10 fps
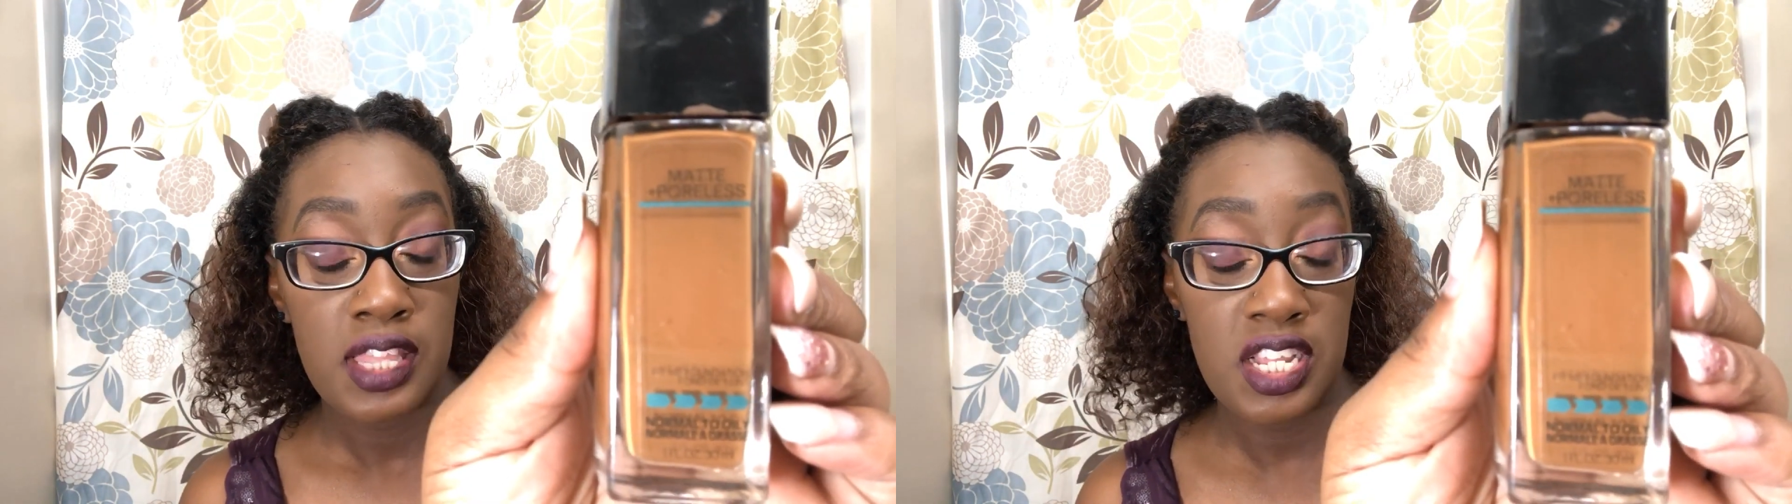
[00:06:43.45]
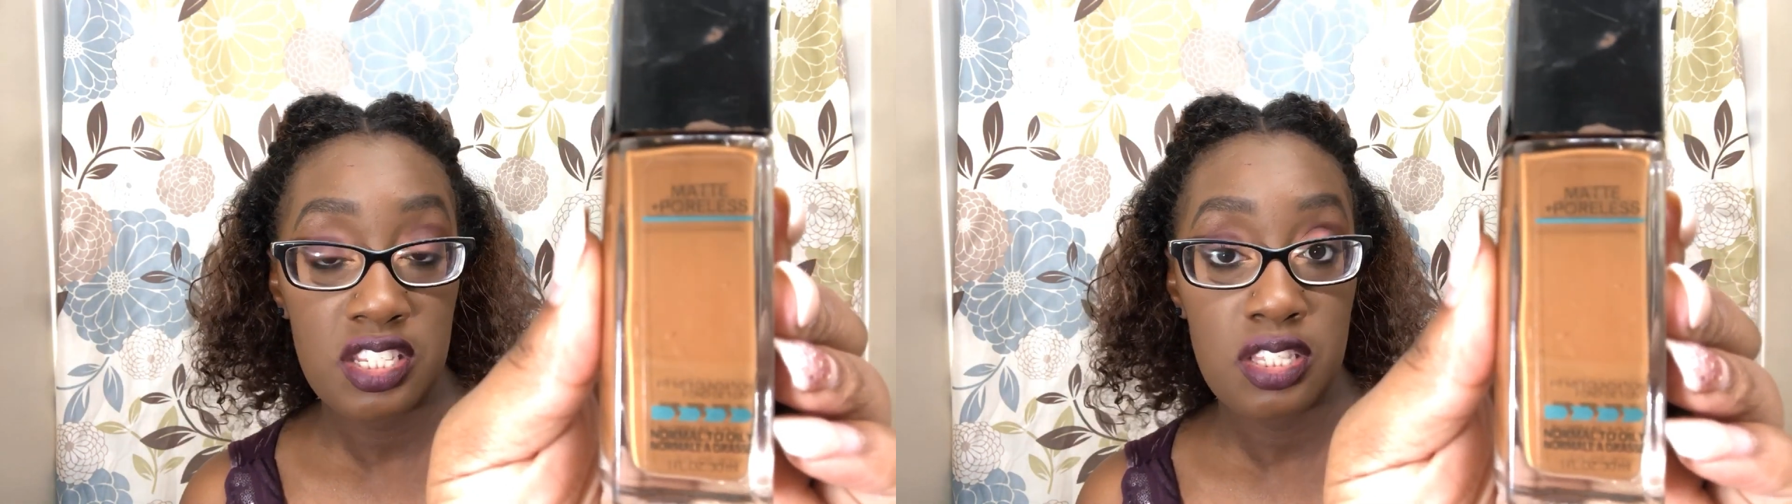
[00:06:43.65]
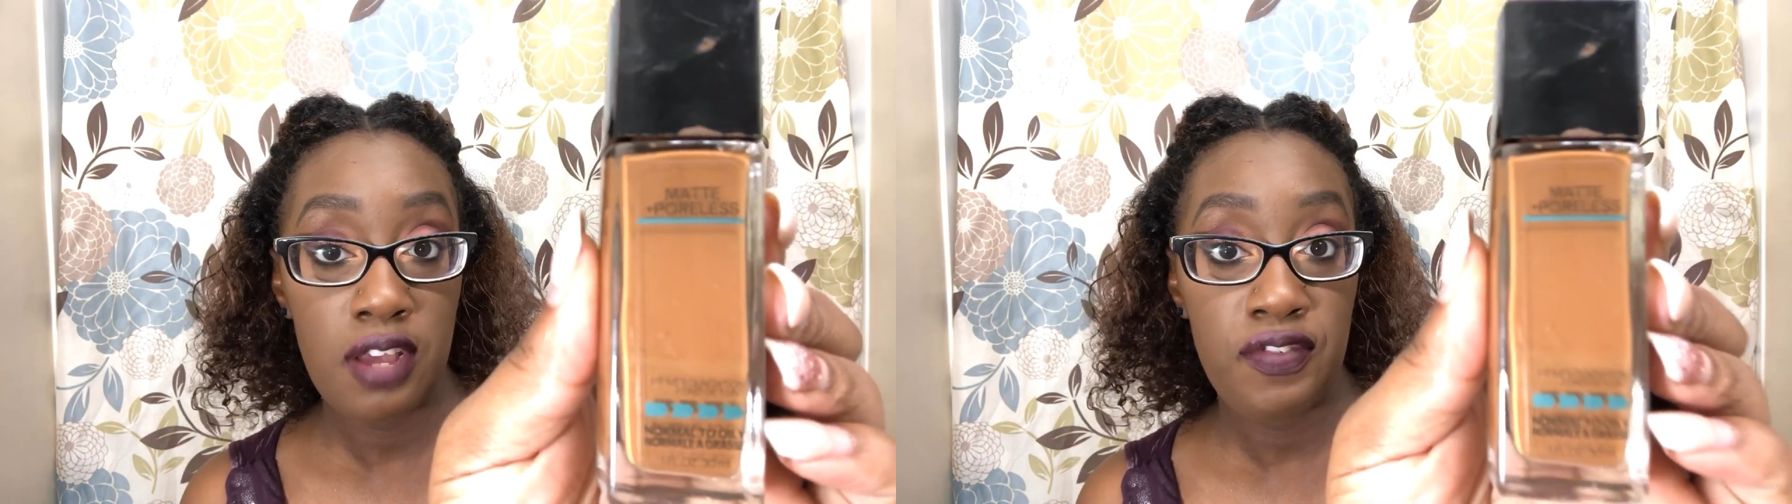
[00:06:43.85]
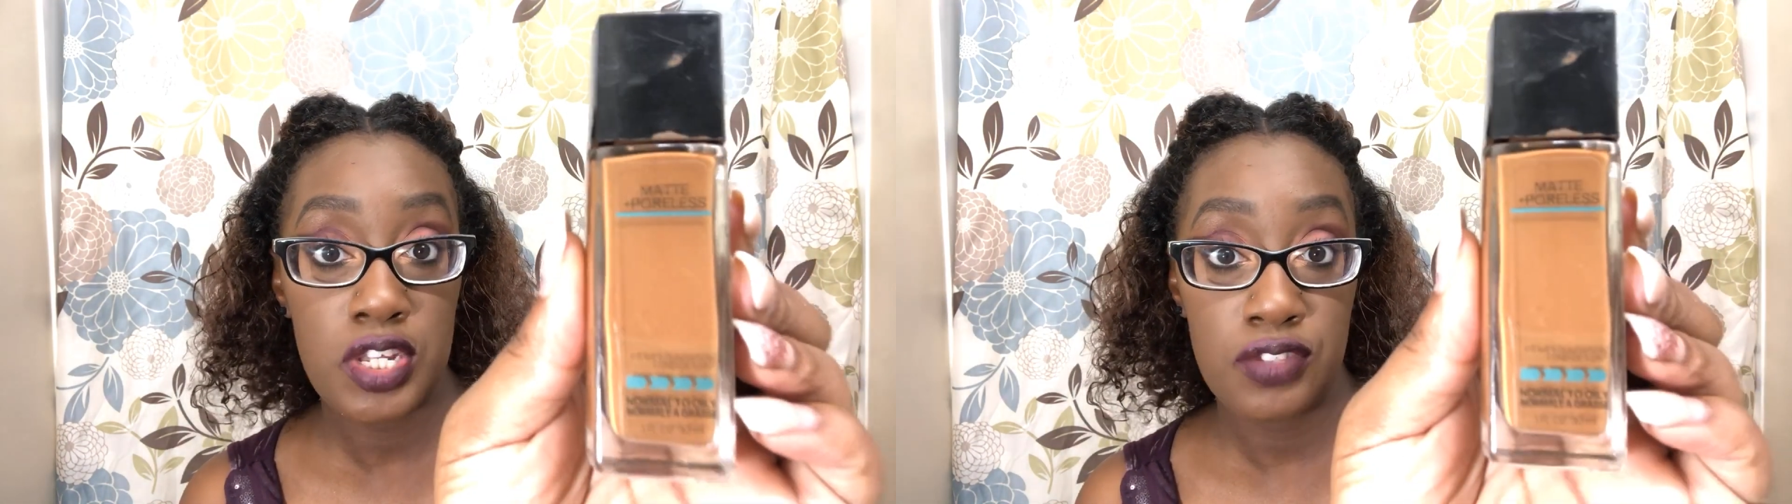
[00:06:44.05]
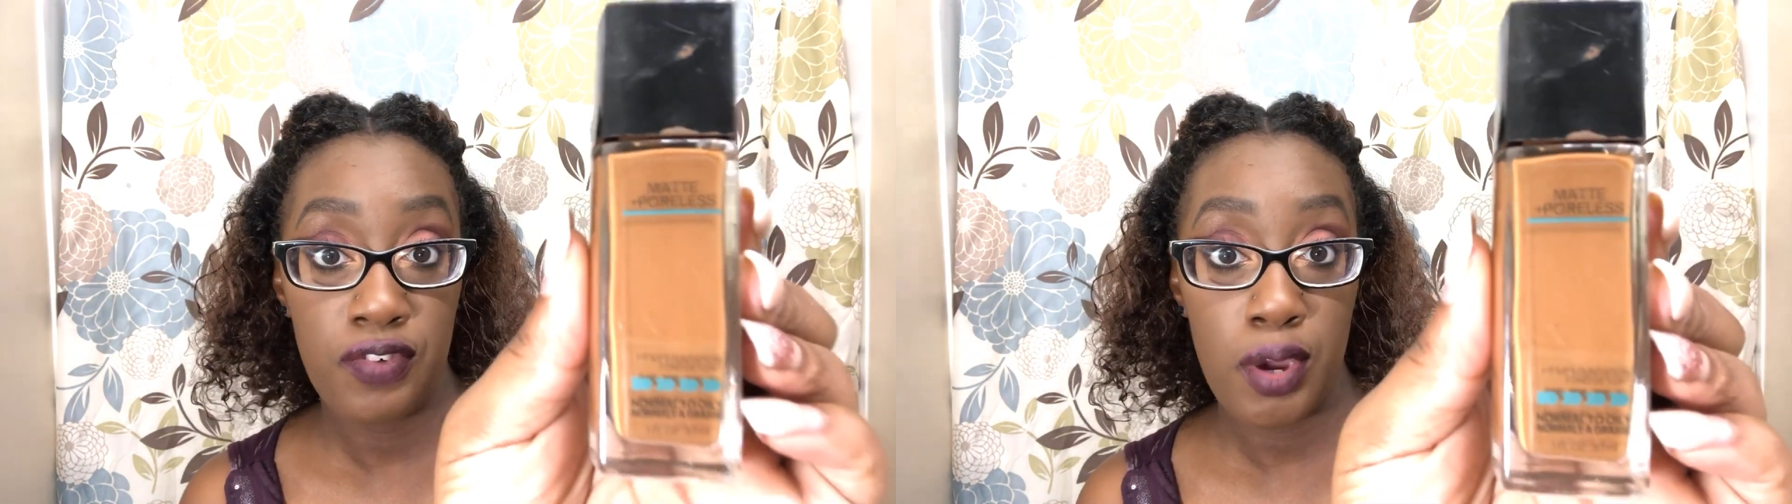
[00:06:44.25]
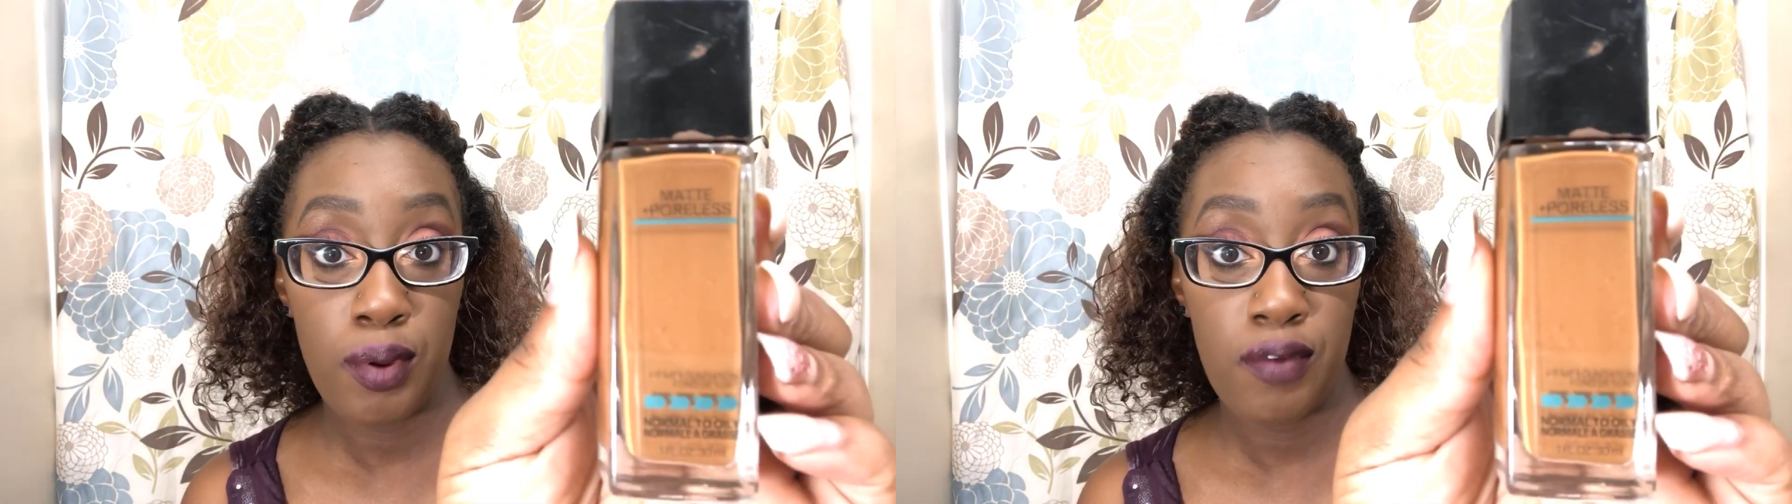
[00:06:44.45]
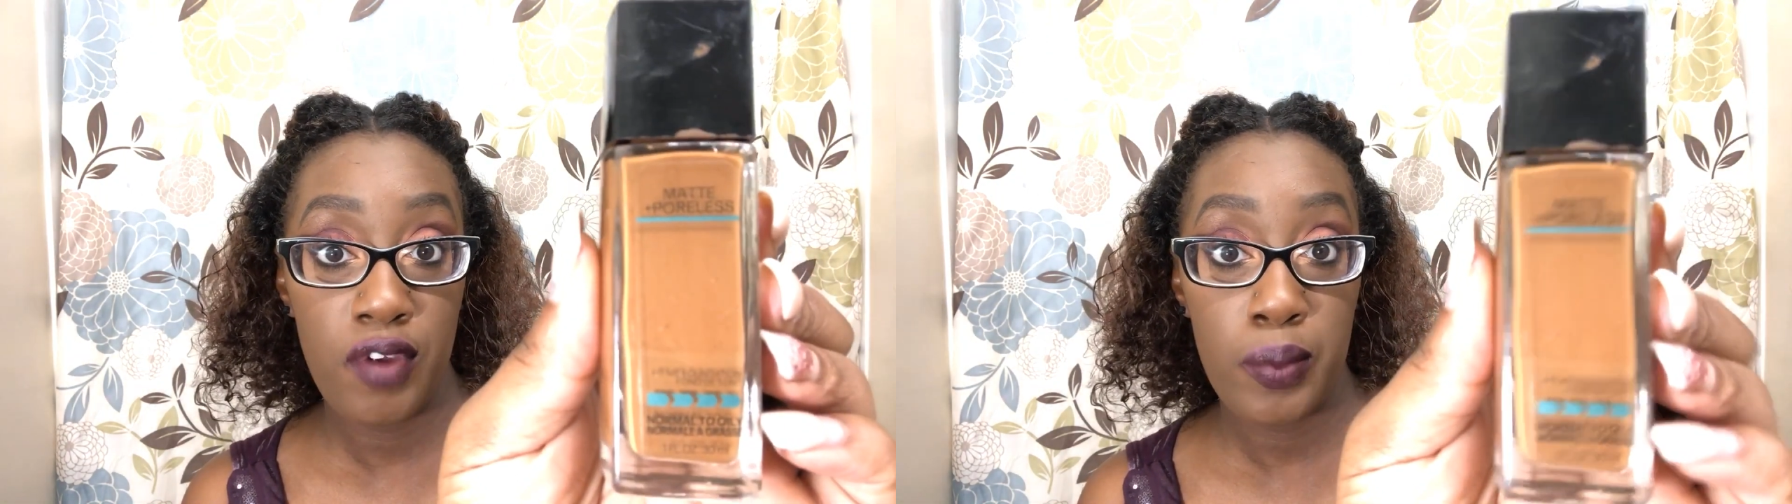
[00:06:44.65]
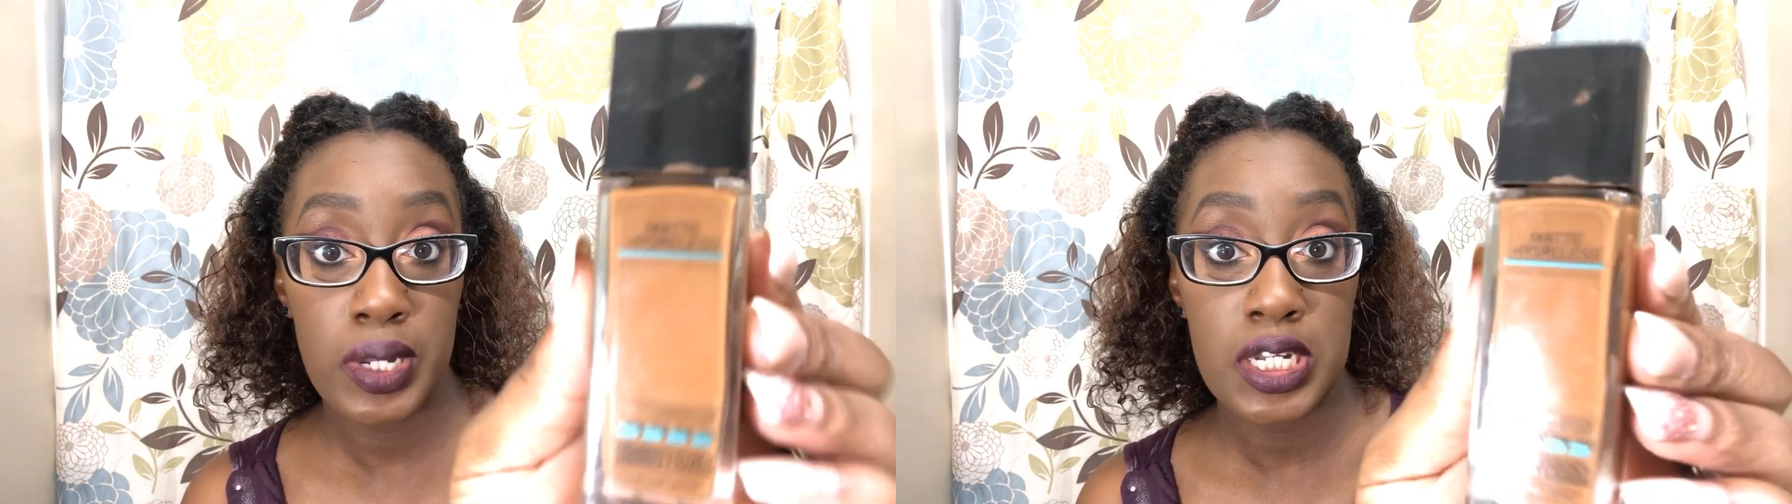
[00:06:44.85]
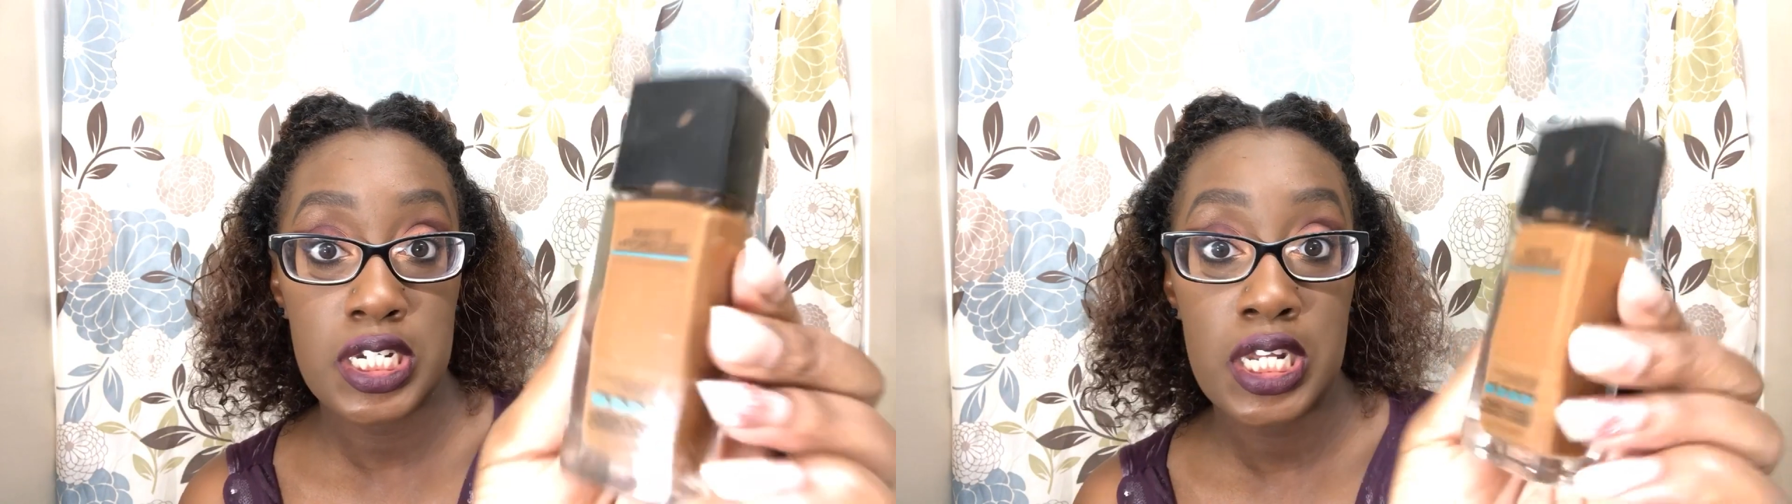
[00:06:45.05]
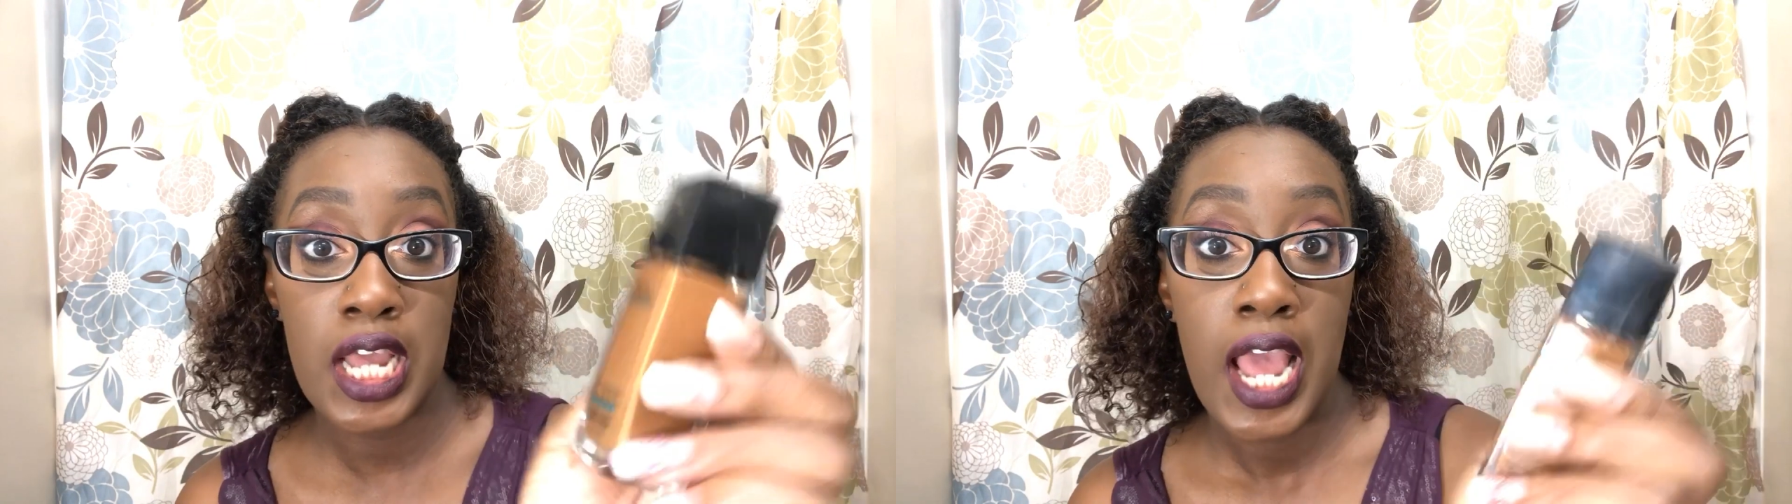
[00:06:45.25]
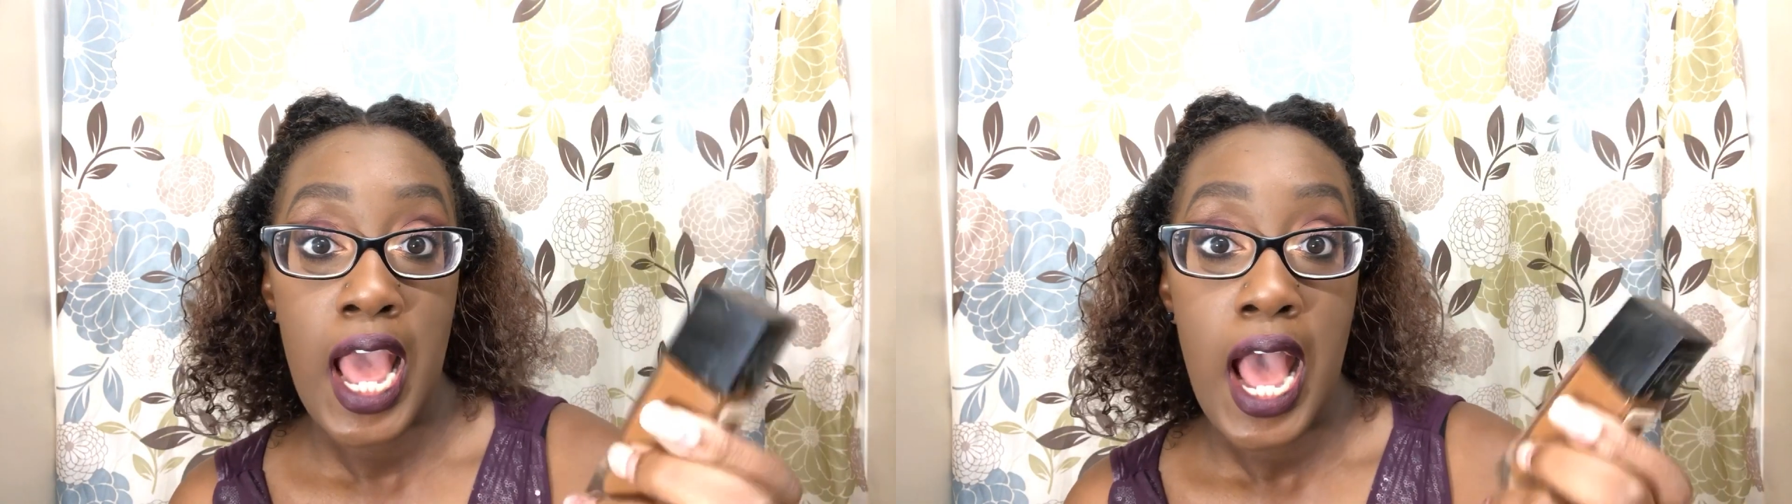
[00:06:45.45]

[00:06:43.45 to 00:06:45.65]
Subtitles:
This stuff is very, very good.